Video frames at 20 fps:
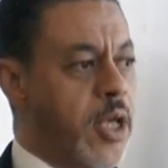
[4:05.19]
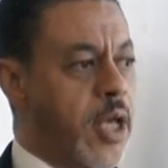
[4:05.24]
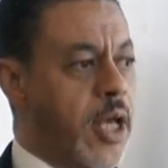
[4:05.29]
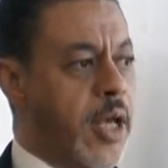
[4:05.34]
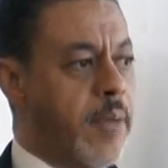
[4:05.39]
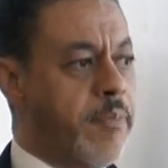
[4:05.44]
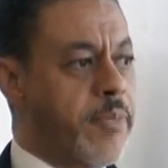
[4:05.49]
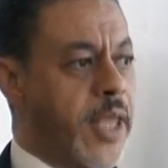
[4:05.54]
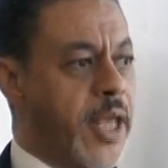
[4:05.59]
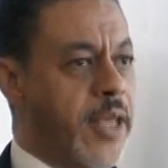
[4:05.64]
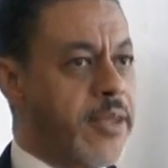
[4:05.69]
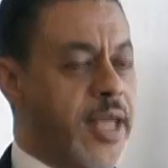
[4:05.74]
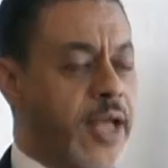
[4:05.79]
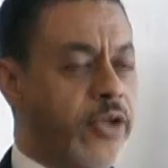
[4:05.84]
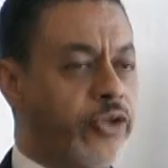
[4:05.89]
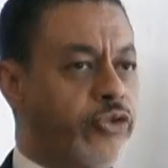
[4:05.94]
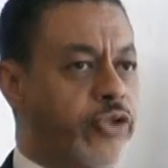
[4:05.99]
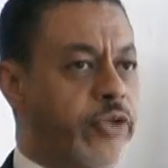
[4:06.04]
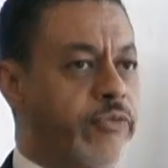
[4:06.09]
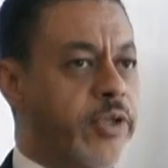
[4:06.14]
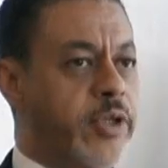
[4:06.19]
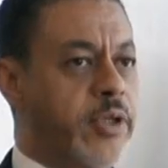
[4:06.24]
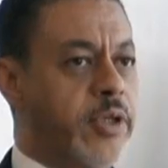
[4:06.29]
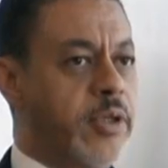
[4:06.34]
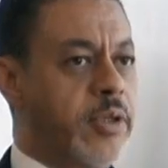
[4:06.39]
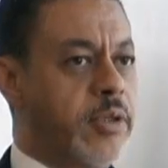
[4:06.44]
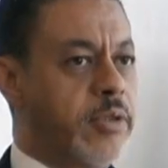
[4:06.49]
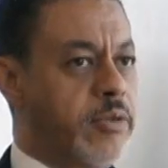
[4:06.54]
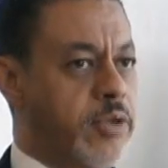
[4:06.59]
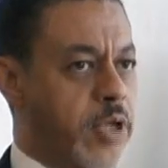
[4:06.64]
And that's
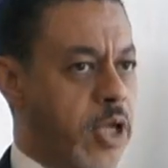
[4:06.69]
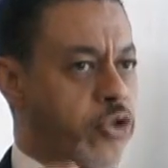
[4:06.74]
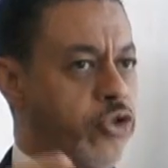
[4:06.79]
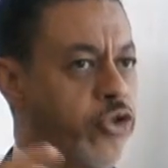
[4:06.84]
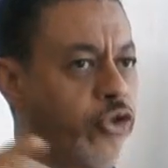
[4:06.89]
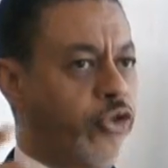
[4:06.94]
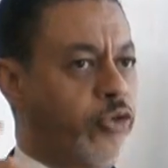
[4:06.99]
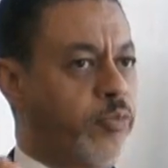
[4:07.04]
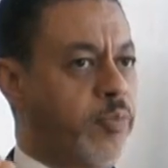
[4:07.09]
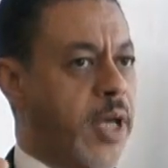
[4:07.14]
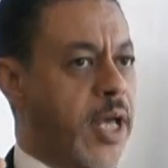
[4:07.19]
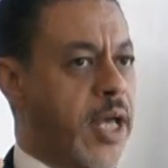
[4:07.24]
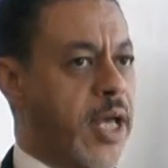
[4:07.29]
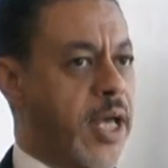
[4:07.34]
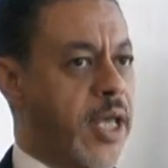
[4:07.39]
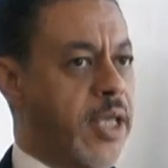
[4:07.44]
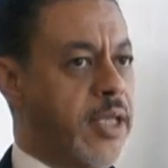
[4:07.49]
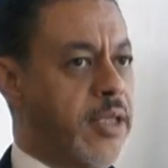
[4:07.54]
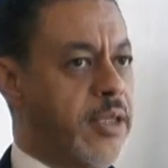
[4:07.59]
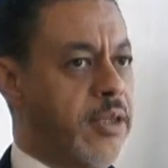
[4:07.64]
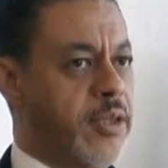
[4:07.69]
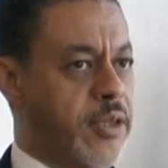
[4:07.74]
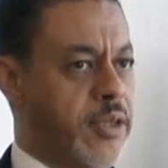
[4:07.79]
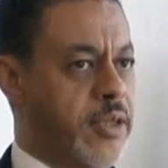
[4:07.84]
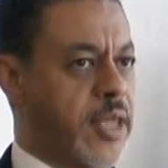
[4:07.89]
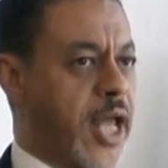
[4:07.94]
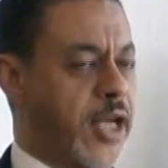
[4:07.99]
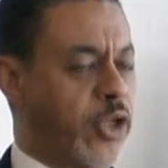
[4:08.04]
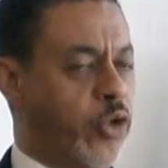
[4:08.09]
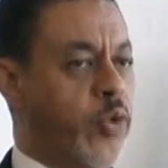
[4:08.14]
driven not just by
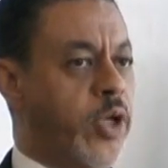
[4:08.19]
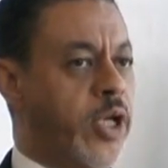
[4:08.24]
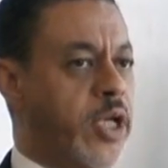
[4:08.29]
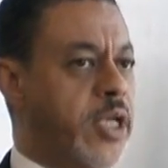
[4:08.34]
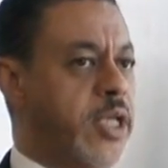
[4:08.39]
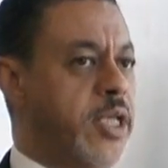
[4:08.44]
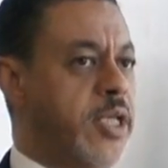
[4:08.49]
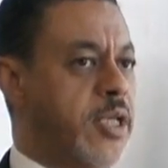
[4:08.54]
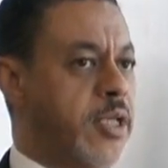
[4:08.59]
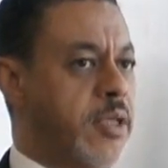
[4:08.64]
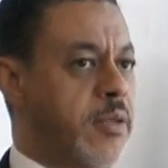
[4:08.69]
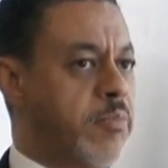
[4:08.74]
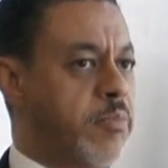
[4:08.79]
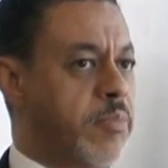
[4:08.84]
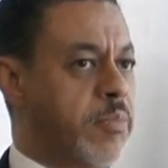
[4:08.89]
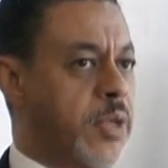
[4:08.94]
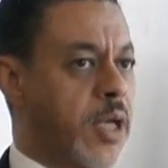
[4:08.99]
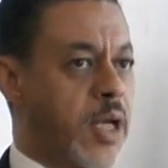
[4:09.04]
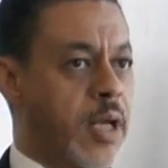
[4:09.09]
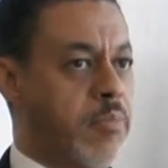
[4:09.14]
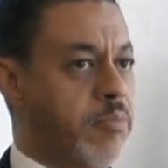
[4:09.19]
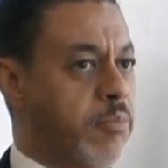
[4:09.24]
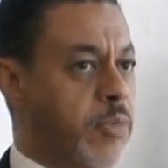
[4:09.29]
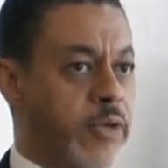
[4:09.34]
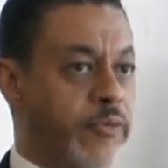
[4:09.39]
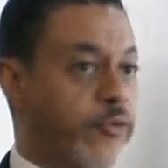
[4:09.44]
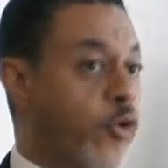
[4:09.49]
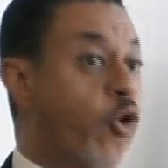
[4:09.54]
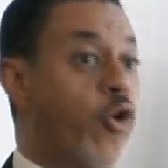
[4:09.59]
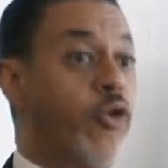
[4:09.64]
that quickly
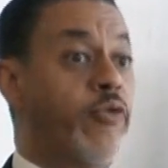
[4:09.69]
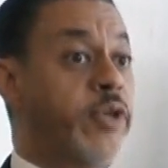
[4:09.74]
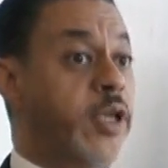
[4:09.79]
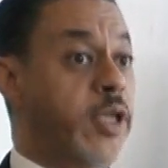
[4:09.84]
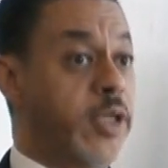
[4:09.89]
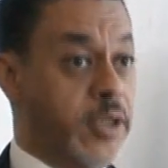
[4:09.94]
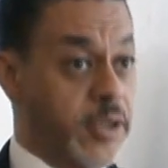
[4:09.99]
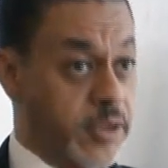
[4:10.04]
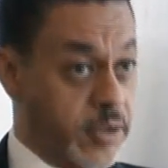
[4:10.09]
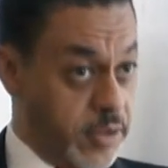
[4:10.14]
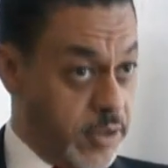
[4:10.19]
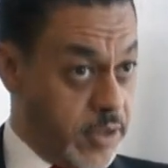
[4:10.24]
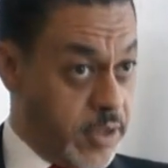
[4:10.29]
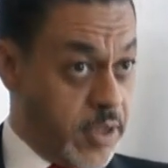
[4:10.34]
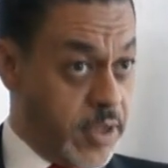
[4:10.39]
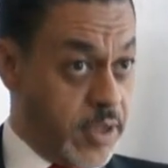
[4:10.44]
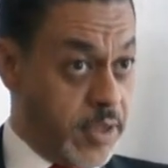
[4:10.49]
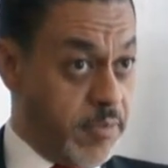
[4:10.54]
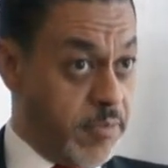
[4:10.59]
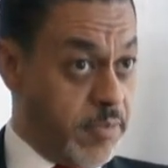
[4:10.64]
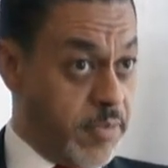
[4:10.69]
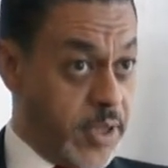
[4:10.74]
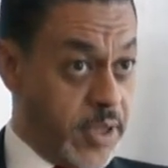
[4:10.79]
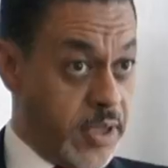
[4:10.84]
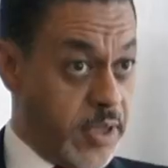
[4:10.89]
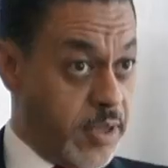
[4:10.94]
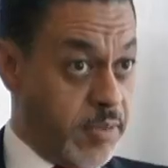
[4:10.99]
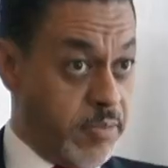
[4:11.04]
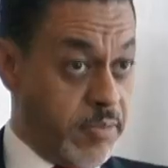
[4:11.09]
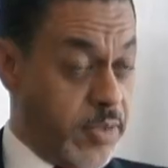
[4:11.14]
evolving,
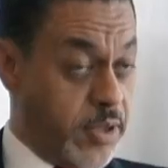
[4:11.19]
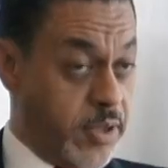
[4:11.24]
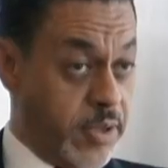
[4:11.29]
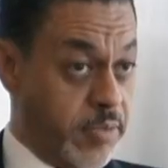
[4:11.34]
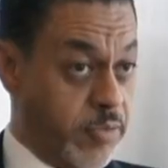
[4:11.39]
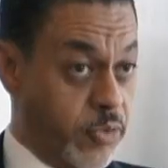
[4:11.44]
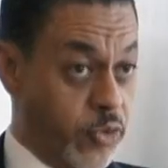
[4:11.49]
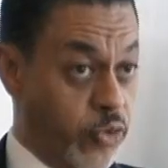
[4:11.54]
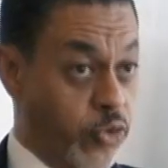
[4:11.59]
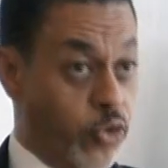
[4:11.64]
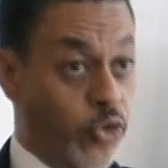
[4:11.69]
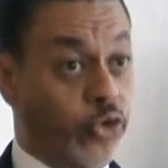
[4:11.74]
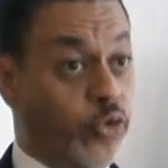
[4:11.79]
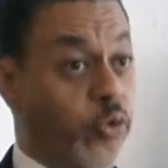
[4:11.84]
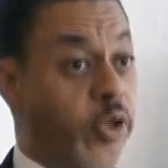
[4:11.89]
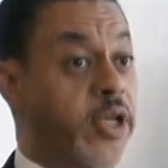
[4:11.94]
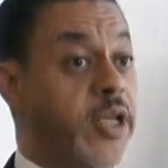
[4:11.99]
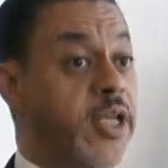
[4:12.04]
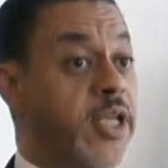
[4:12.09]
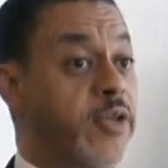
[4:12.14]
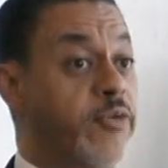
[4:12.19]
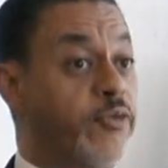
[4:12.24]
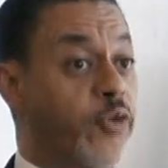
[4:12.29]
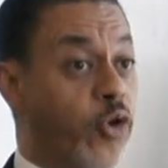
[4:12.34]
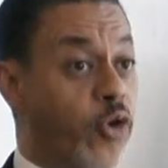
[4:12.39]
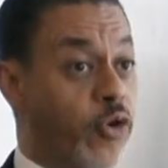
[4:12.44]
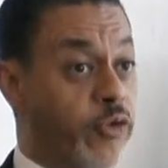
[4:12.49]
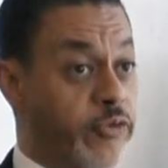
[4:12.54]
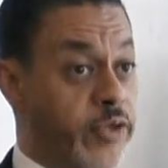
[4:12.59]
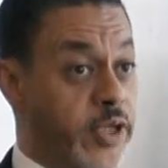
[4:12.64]
or those quickly
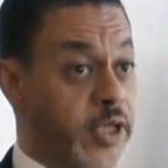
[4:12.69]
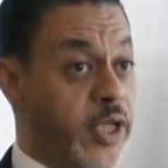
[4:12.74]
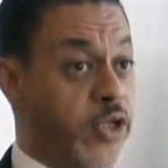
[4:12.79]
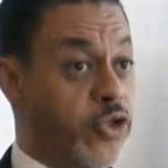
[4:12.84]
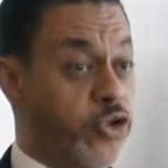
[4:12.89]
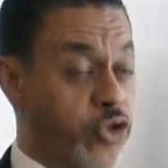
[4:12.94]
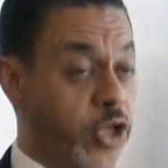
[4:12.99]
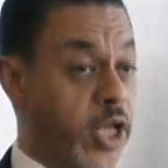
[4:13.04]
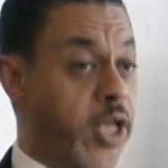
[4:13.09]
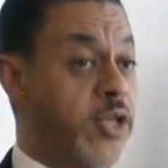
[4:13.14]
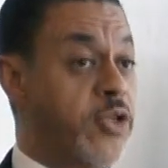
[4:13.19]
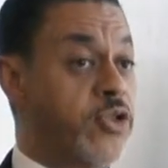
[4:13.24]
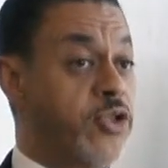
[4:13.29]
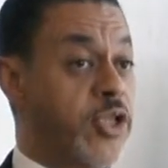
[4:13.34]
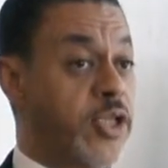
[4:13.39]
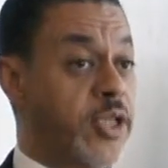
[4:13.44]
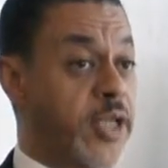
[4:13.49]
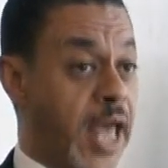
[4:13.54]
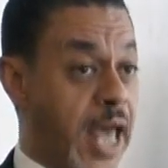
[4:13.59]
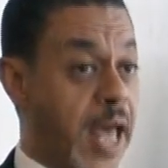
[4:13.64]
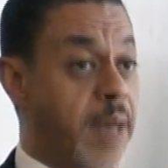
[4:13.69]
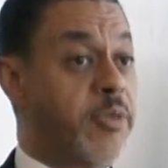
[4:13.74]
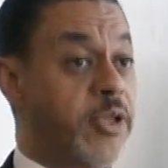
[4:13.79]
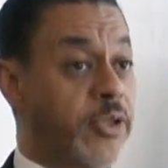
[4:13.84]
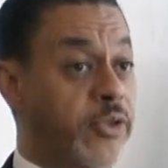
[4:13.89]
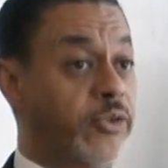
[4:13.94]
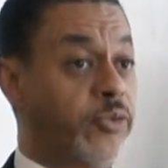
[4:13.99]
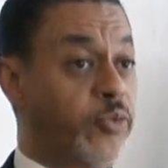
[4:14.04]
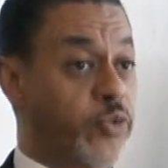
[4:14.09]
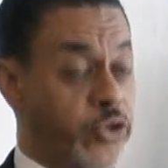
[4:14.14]
evolving and changing
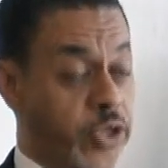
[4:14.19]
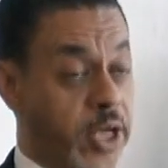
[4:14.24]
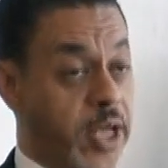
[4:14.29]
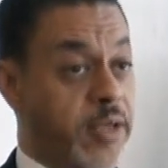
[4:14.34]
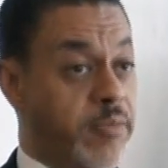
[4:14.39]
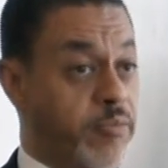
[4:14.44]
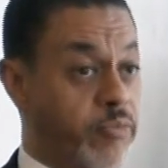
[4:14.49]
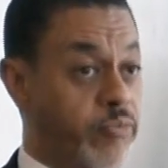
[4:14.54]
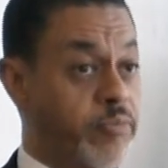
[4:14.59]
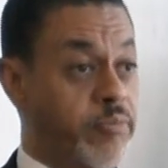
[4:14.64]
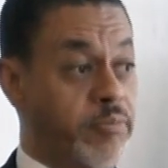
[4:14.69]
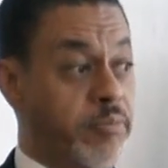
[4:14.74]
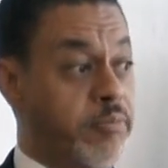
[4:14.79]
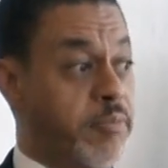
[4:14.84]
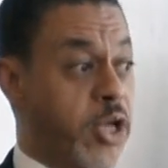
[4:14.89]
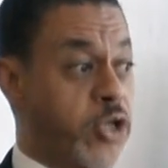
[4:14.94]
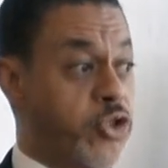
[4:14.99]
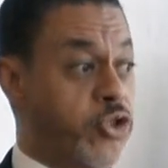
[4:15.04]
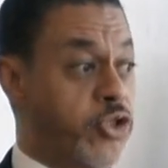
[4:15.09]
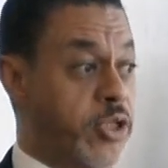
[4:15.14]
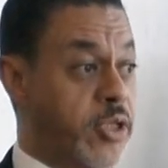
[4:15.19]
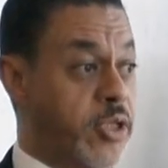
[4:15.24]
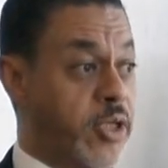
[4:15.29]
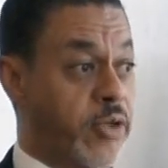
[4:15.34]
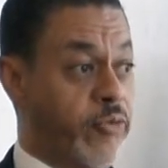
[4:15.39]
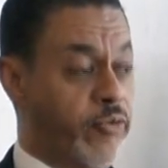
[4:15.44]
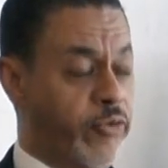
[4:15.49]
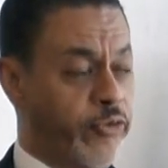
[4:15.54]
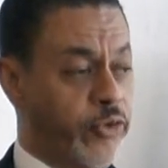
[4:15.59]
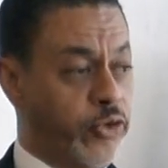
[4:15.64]
habits, which I mentioned
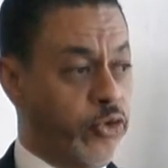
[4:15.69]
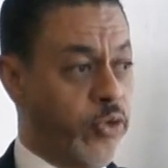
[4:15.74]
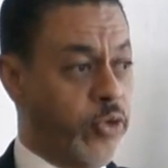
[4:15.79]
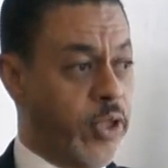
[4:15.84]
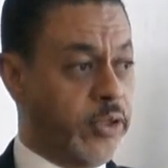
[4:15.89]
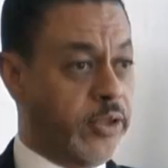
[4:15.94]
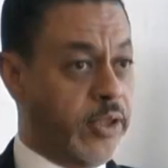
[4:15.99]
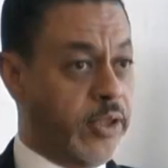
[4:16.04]
and referred to